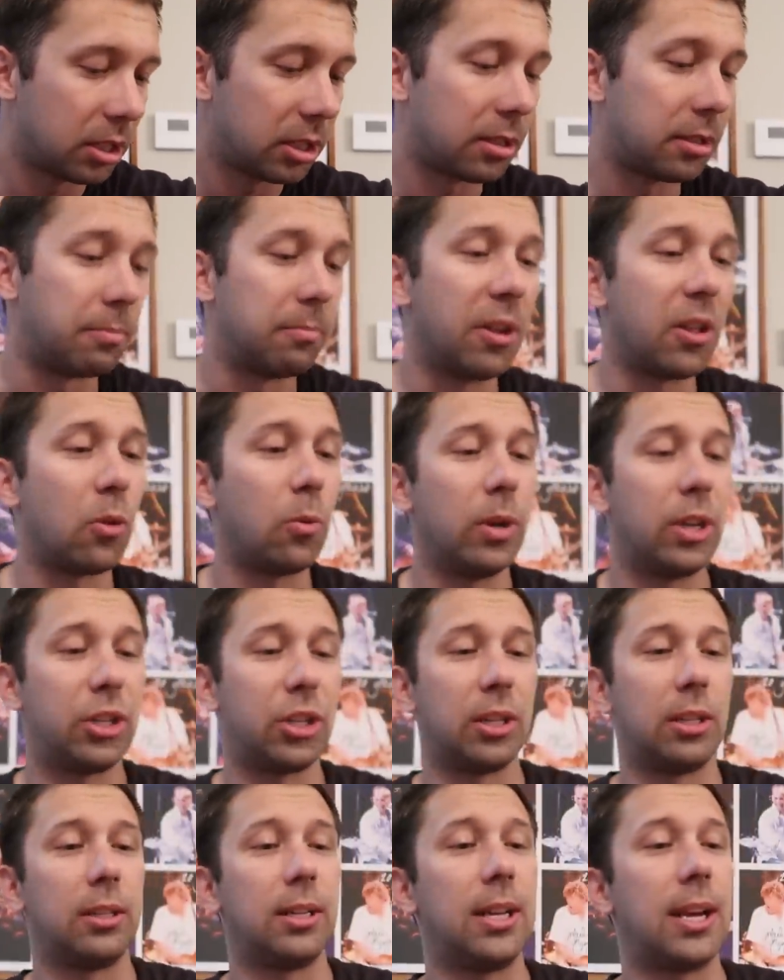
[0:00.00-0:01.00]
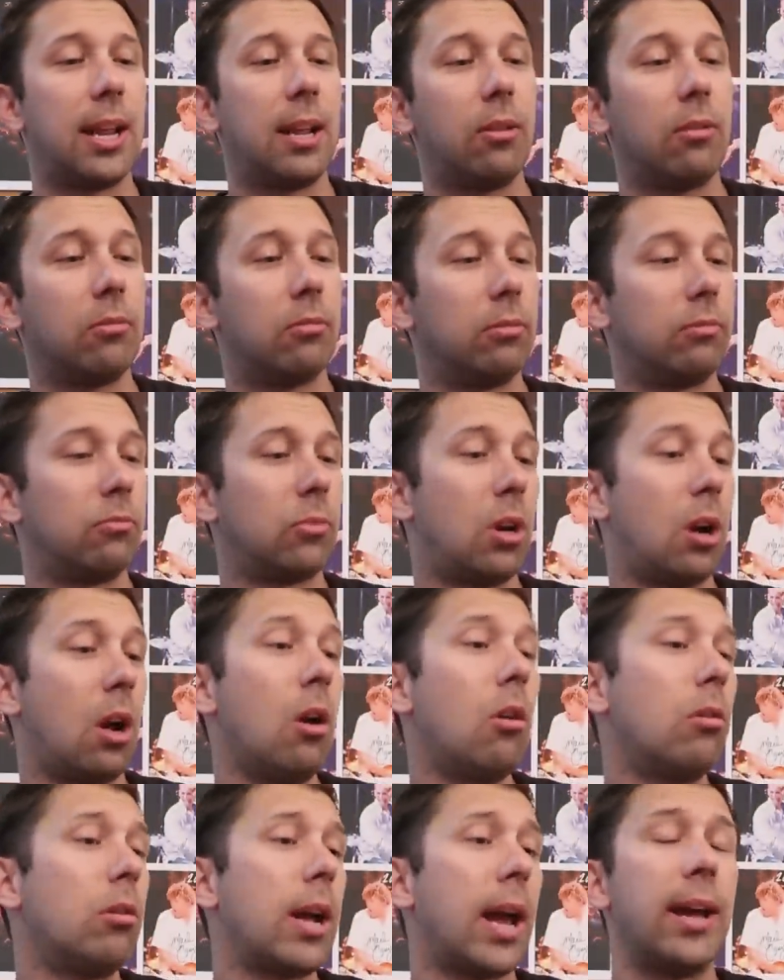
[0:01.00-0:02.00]
Smithwich Elite 8,
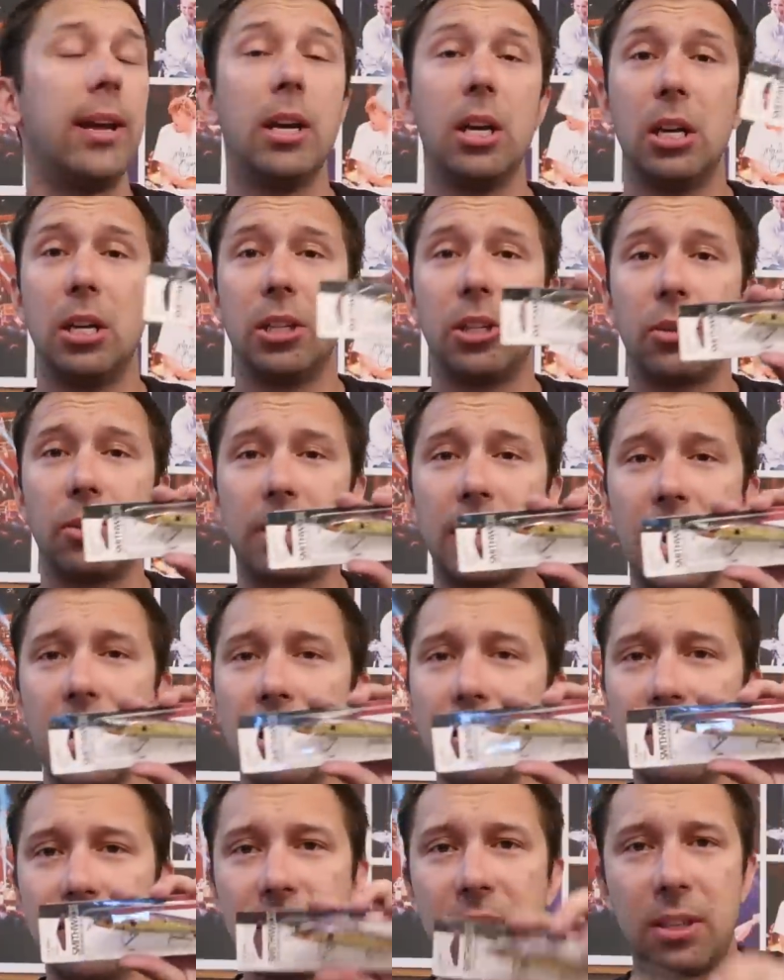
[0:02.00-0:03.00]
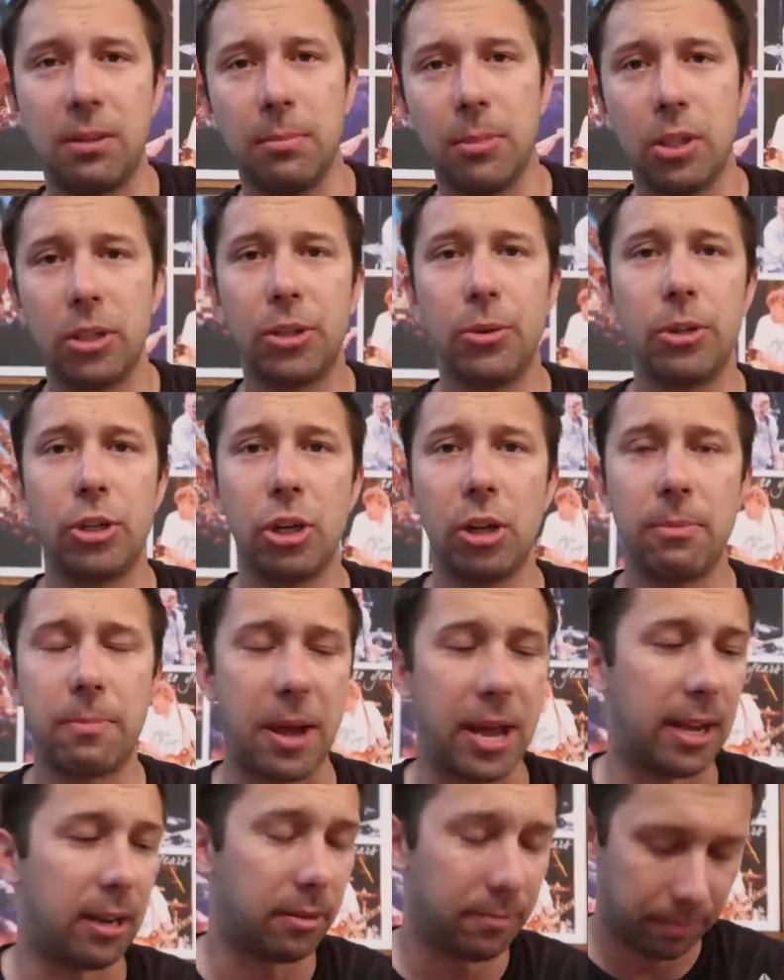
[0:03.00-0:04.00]
oh, okay. So it's kind of similar to a
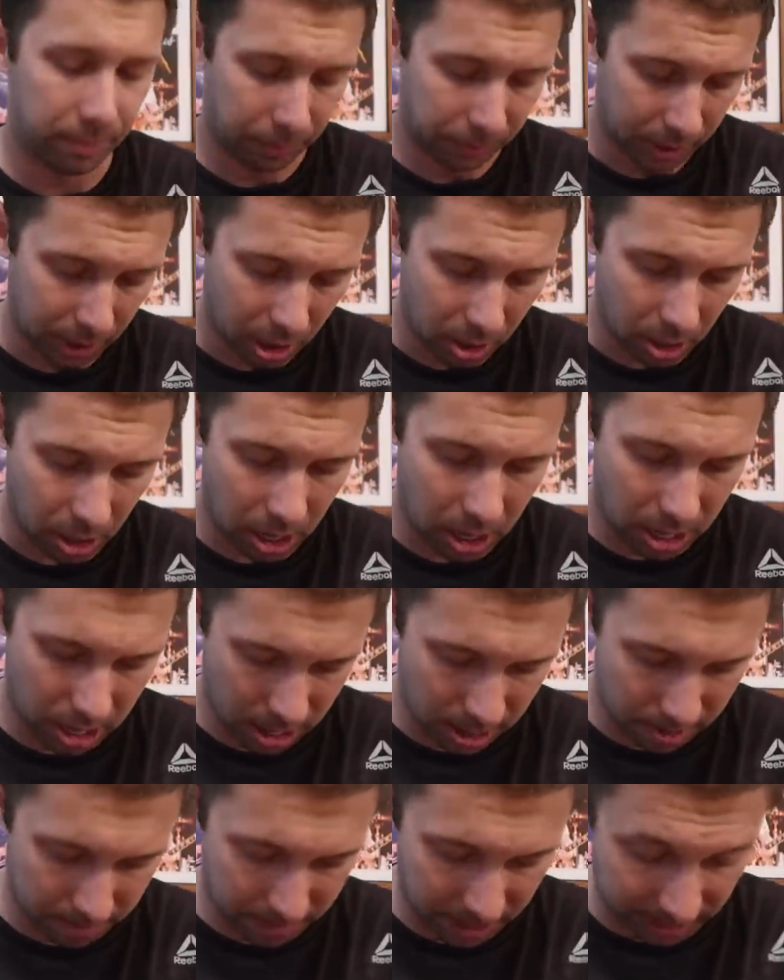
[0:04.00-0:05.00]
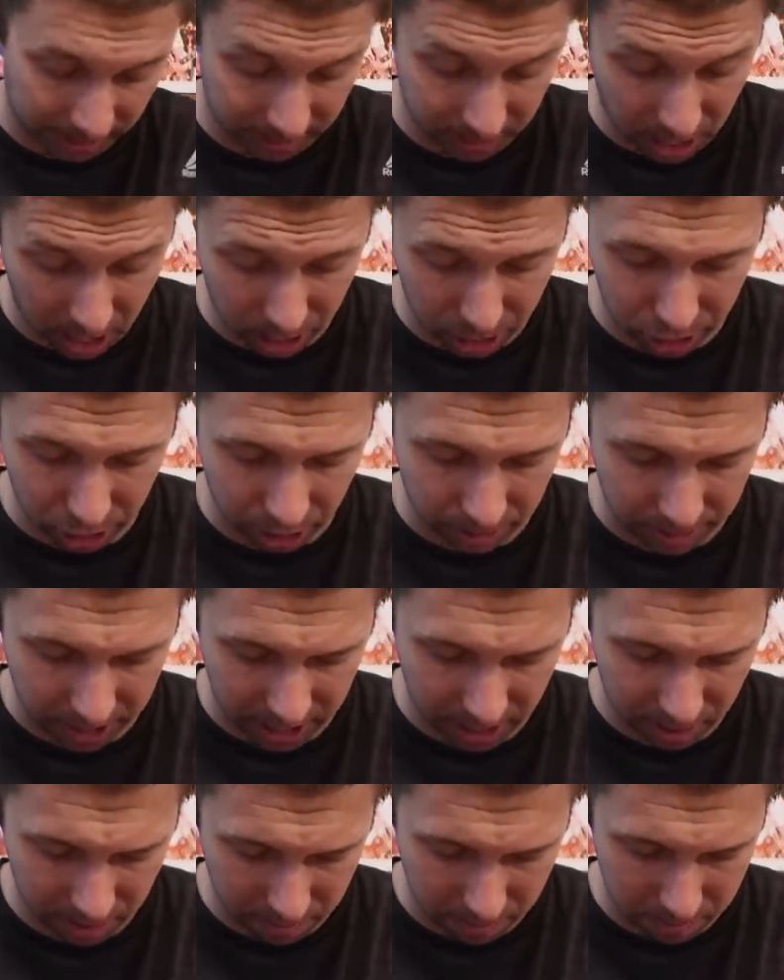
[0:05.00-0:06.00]
jerkbait. It's not a
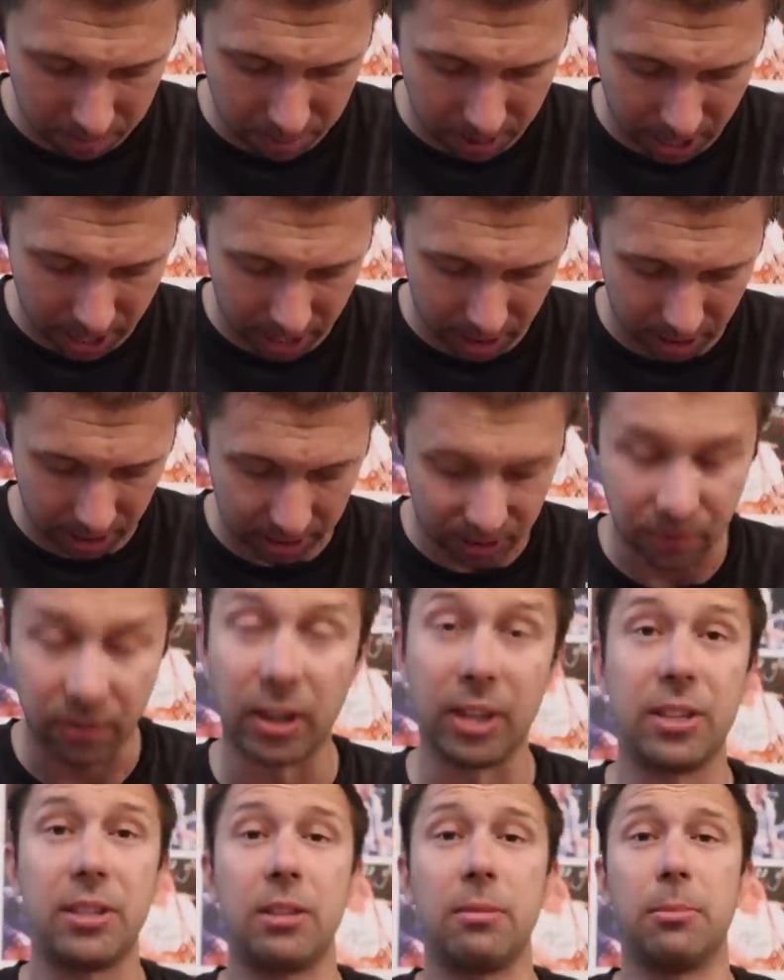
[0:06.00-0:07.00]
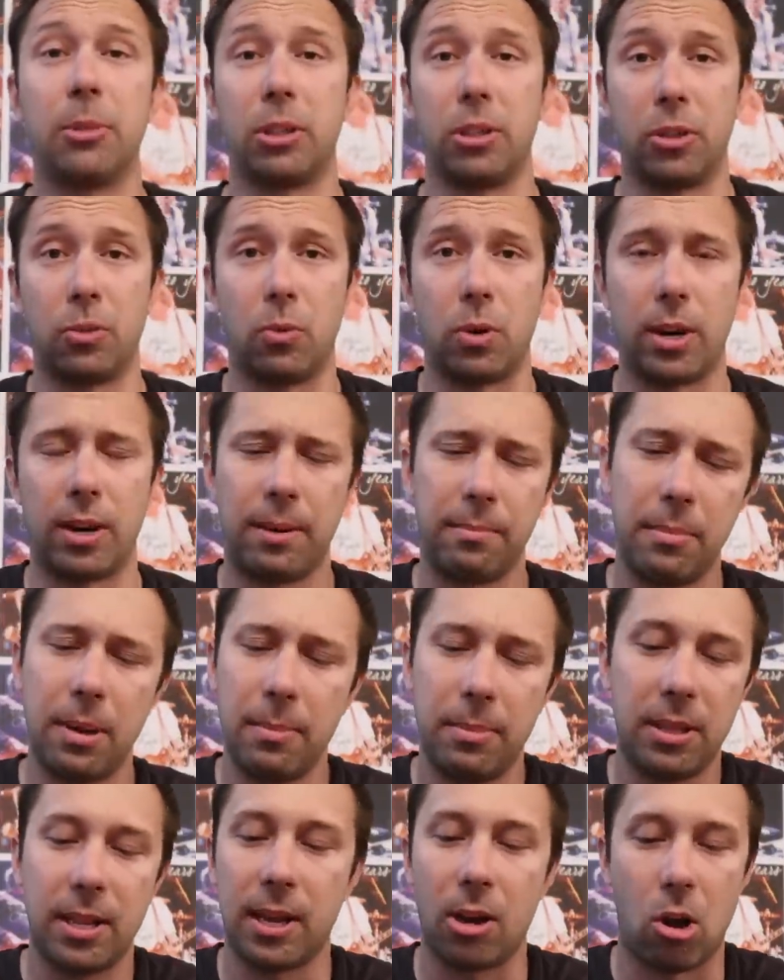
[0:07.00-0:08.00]
jerkbait, but it's very similar to one. And
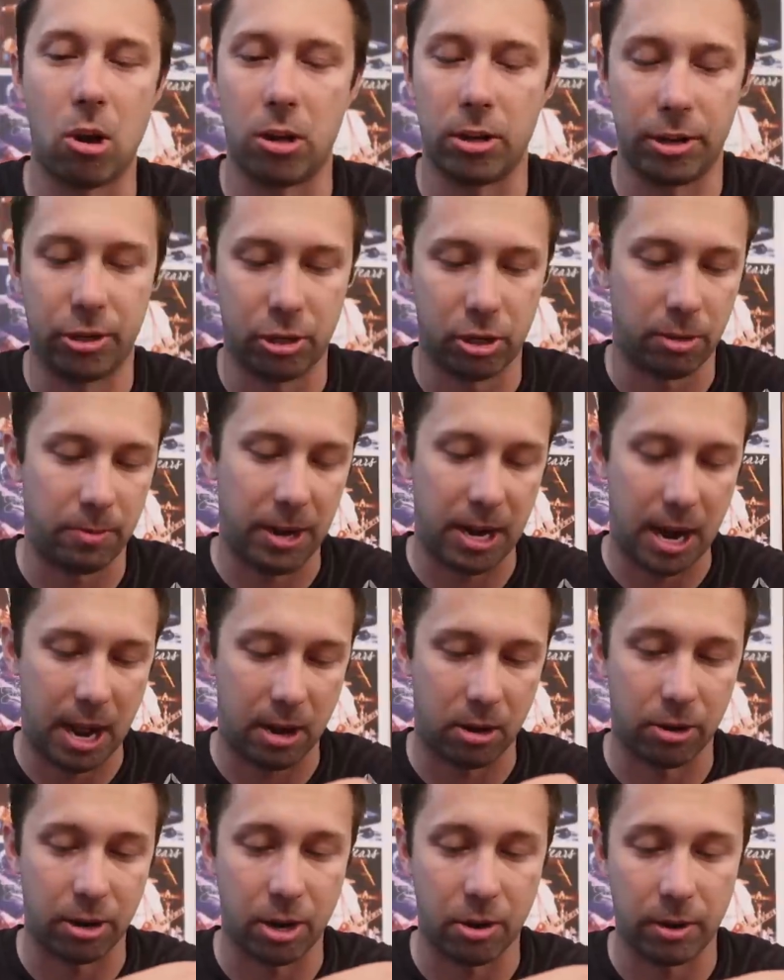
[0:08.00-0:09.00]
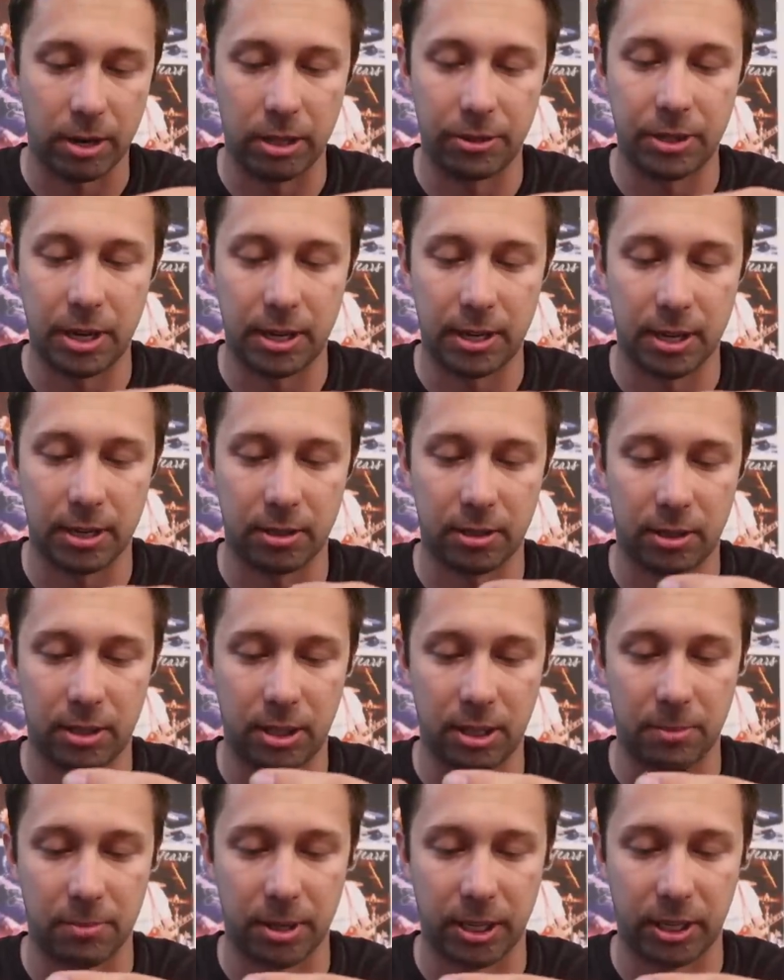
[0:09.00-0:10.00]
maybe they call it a jerkbait, I don't know. It doesn't
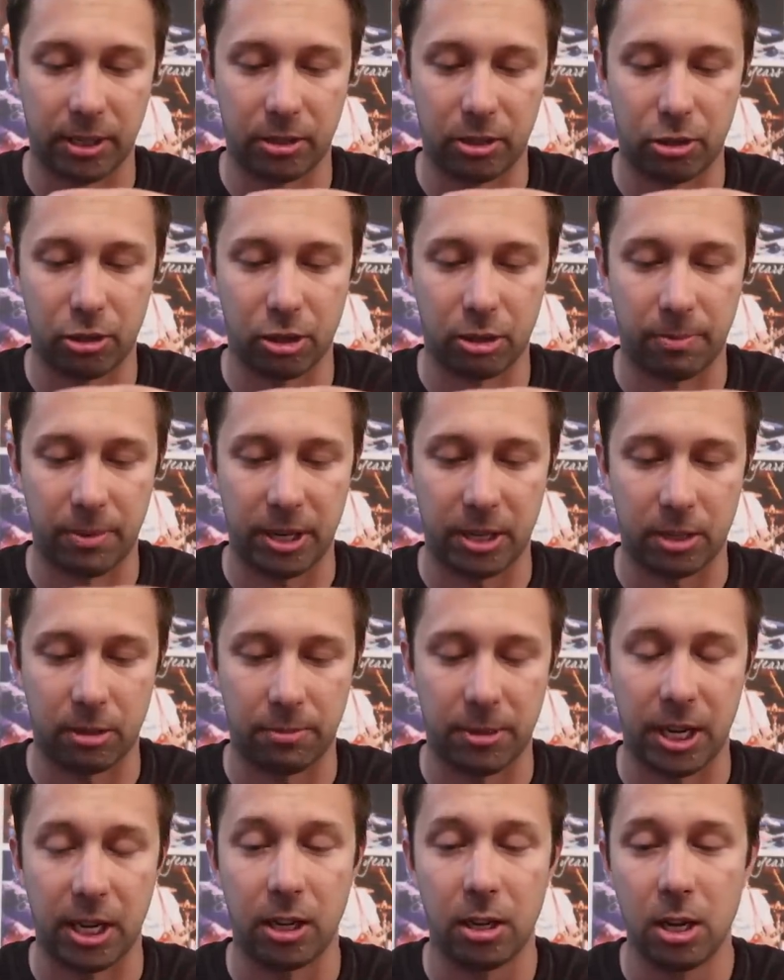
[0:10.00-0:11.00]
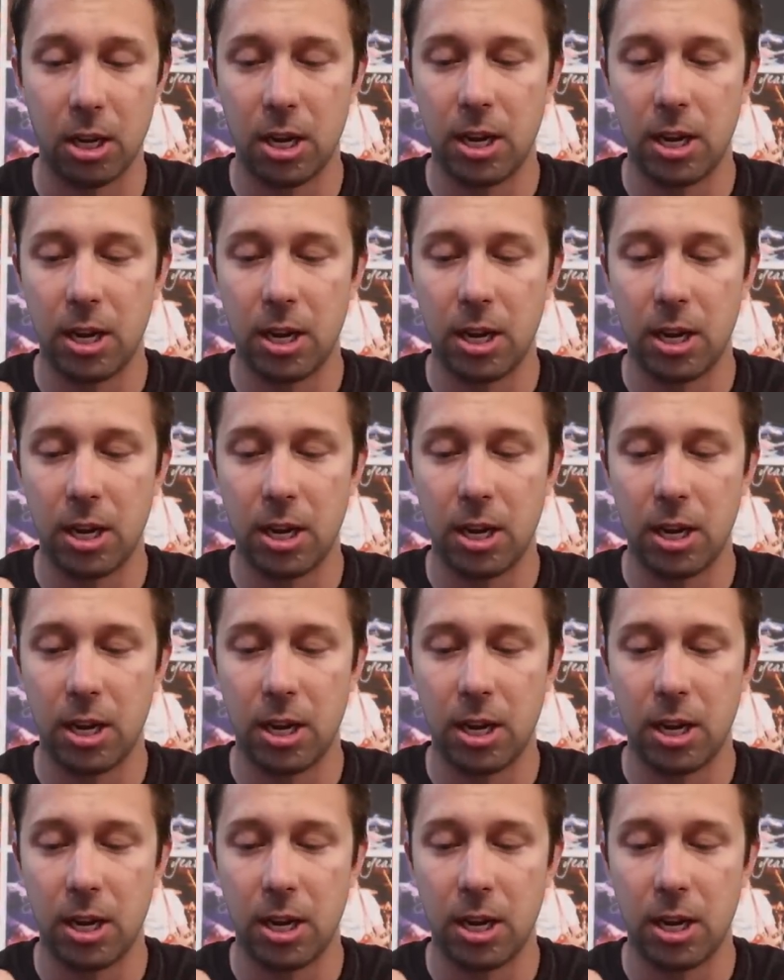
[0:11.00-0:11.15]
seem like it's a jerkbait to me.